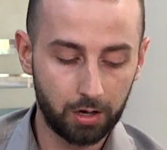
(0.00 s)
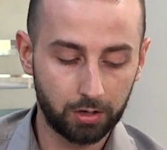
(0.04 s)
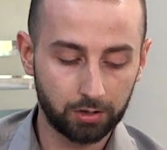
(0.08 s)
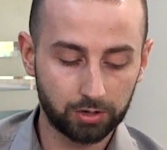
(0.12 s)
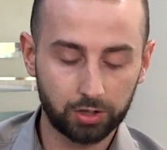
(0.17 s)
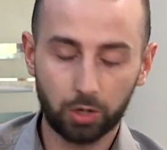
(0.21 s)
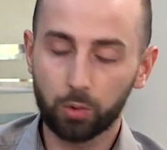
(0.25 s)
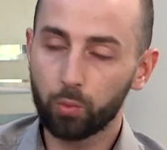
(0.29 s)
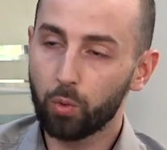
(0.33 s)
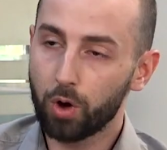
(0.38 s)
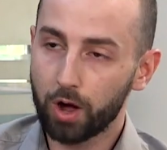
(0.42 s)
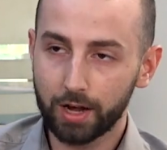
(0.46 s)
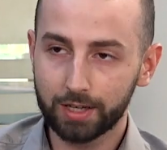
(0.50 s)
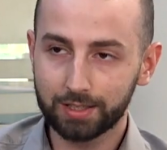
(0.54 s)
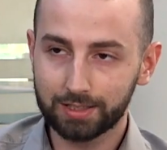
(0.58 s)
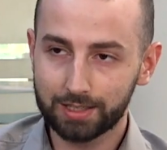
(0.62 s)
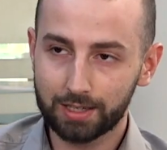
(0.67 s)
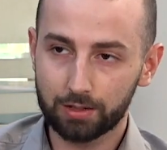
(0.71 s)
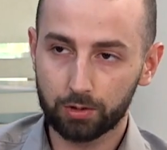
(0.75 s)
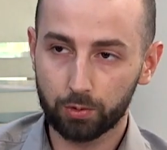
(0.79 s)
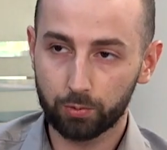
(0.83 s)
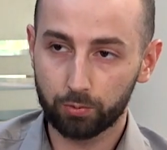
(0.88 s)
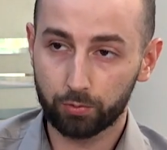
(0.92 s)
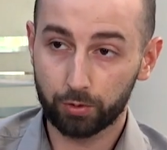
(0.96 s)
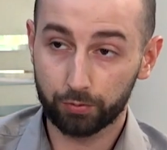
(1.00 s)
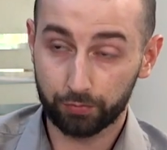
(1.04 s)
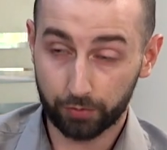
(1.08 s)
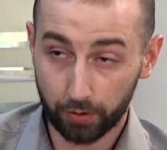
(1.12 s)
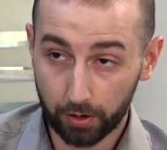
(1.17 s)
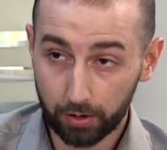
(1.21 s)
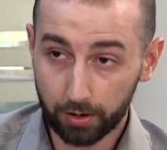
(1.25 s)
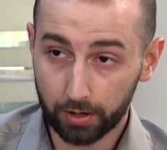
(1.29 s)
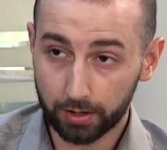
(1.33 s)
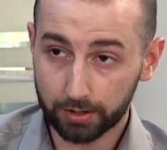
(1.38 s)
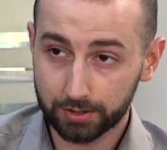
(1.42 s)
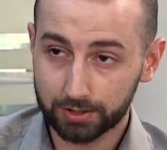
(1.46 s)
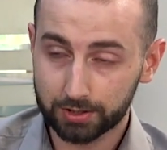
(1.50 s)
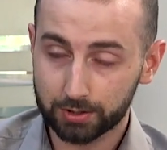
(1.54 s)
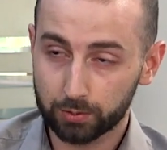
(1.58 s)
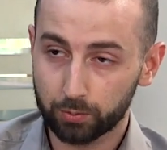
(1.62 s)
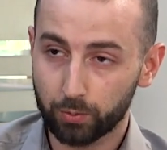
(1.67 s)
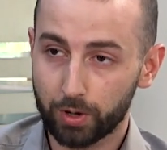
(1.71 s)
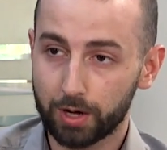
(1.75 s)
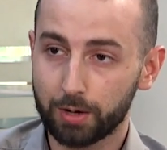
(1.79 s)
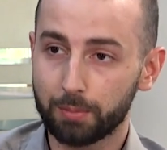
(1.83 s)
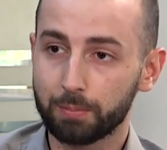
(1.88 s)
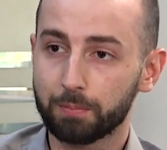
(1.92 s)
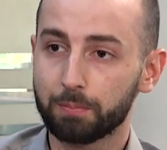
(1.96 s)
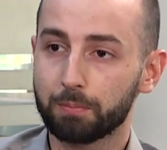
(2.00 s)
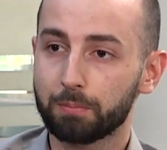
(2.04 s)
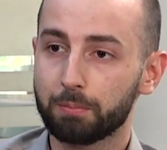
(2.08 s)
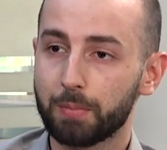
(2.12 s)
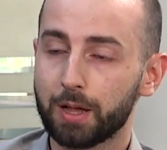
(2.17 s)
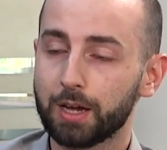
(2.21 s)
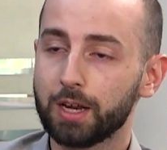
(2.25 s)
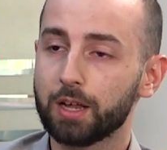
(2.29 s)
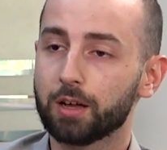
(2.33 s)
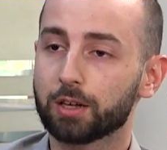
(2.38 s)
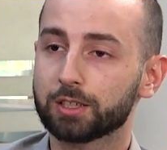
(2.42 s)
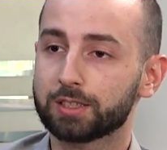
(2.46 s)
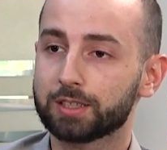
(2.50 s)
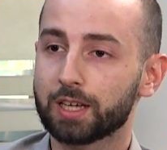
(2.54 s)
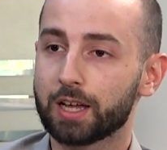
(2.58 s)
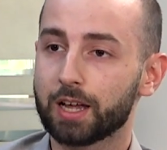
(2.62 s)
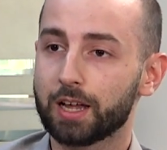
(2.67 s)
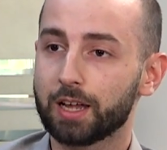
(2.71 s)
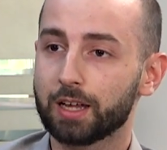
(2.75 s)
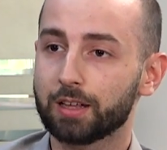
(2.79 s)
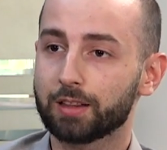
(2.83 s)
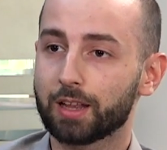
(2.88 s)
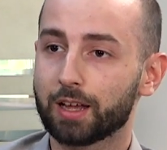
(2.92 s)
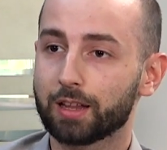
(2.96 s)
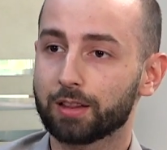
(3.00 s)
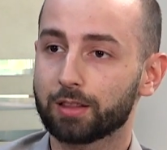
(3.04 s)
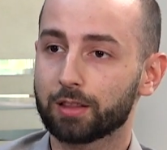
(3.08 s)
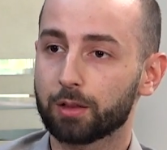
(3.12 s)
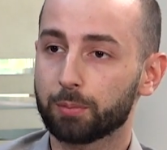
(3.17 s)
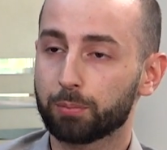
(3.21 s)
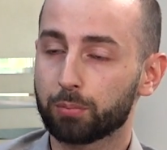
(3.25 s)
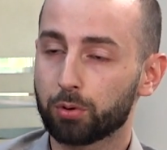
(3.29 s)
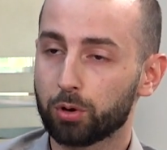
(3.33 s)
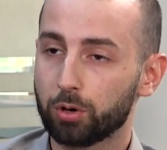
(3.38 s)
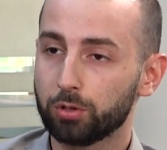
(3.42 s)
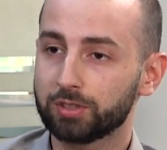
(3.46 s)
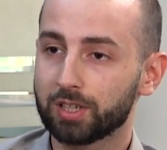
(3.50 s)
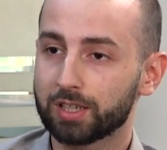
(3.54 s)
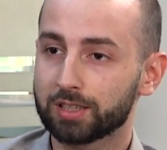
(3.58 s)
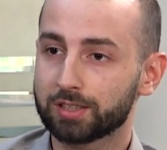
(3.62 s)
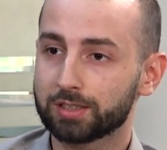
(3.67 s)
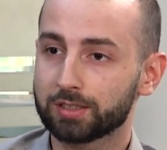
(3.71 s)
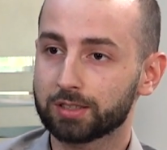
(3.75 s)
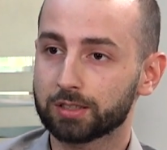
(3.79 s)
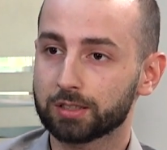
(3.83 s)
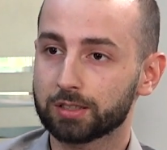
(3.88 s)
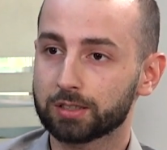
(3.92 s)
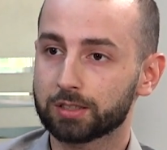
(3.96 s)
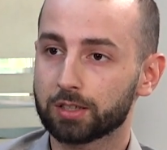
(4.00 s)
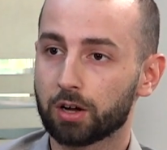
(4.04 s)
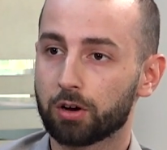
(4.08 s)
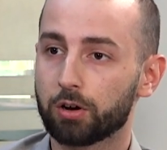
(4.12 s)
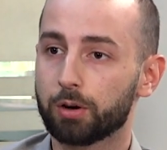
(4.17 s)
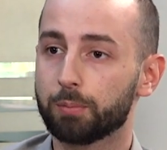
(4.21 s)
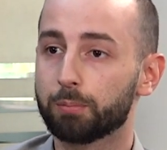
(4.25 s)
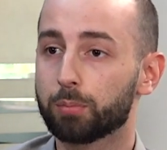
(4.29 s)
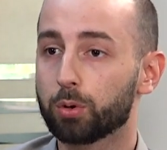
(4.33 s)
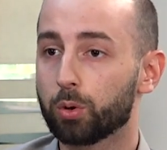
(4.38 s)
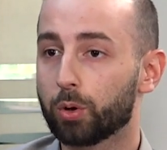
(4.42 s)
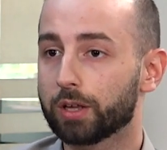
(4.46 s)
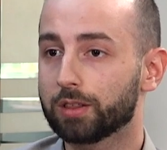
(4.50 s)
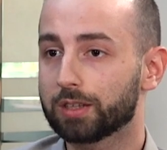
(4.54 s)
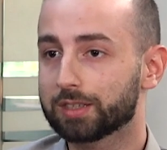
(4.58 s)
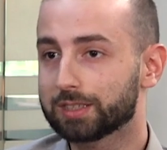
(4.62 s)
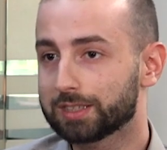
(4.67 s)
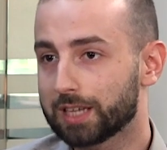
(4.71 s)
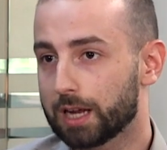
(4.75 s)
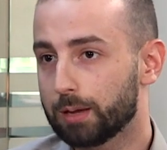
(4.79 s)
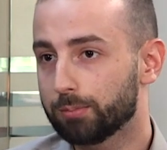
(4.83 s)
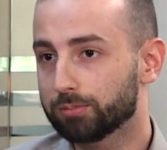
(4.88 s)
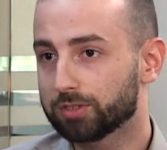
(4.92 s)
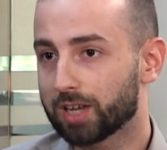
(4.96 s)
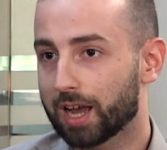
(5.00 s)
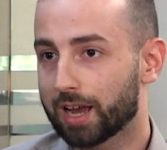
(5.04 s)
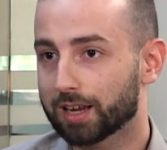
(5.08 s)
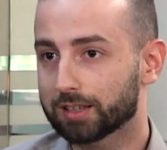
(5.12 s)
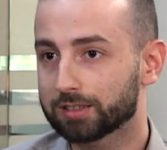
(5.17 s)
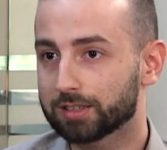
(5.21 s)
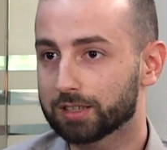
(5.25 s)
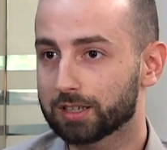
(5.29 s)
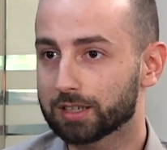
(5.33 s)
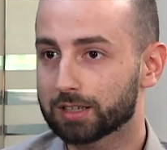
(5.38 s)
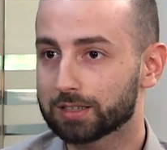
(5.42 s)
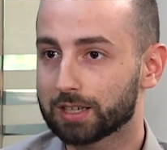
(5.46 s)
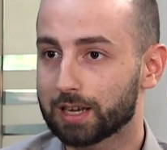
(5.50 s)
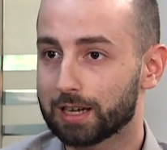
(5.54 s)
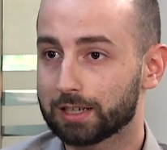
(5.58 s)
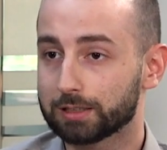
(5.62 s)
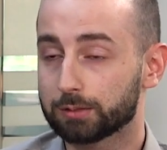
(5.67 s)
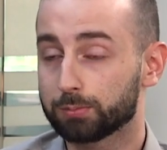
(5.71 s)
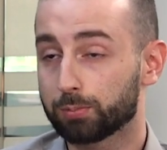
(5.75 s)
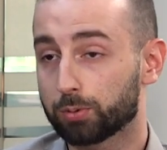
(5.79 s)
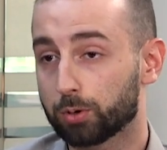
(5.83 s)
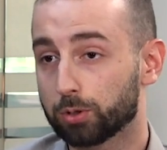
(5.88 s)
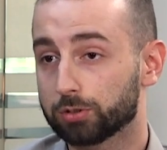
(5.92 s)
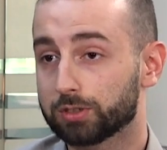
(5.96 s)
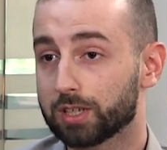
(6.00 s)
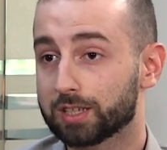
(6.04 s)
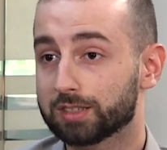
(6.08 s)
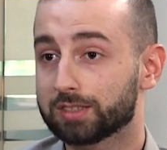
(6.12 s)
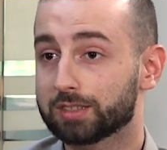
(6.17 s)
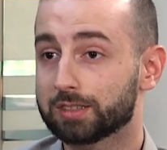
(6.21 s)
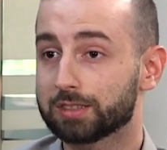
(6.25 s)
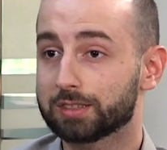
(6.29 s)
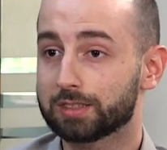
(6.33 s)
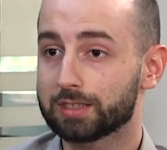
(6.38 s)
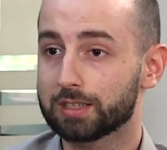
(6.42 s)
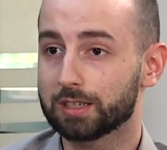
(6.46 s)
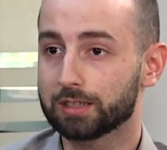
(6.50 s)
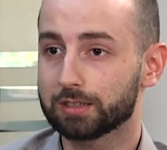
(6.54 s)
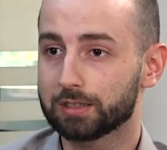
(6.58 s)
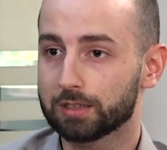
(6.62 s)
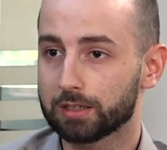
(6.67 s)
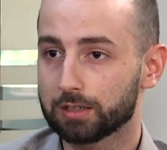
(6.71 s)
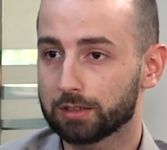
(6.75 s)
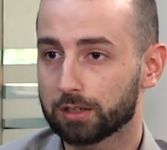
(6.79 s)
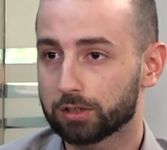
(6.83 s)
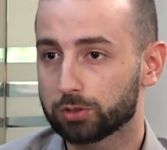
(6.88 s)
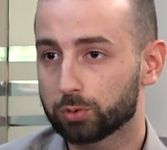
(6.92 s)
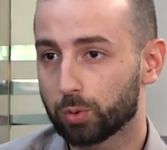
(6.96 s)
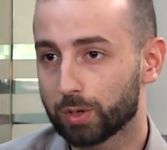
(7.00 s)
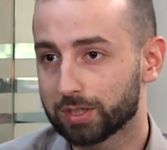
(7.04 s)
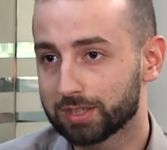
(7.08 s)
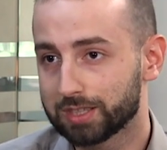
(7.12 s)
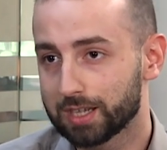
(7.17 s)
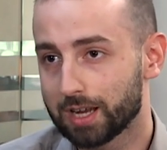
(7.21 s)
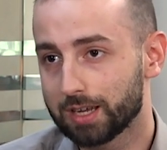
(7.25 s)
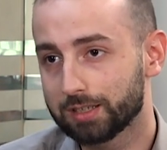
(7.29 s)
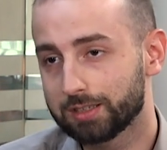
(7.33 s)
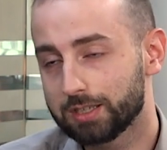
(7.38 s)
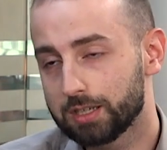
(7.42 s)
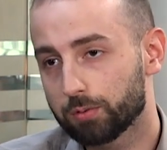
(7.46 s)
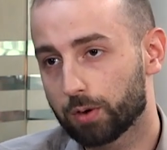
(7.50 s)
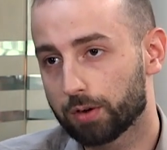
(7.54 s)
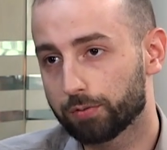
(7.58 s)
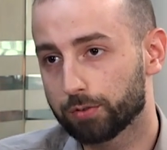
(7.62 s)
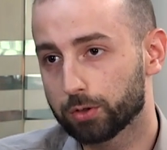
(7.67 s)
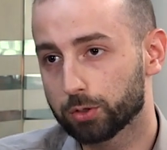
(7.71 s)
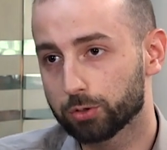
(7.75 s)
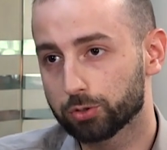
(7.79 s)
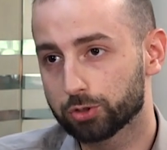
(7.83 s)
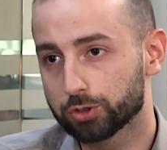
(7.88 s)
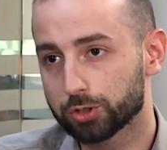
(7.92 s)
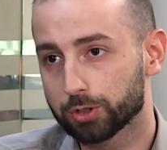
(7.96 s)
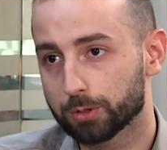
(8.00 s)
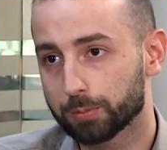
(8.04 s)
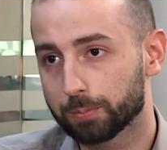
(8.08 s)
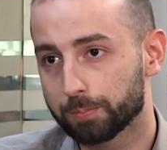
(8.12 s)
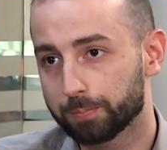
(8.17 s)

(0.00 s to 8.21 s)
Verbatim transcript: So why is it the reverse when many are saying that the protesters are employing the same tactics as protesters did in the twenty eighteen revolution?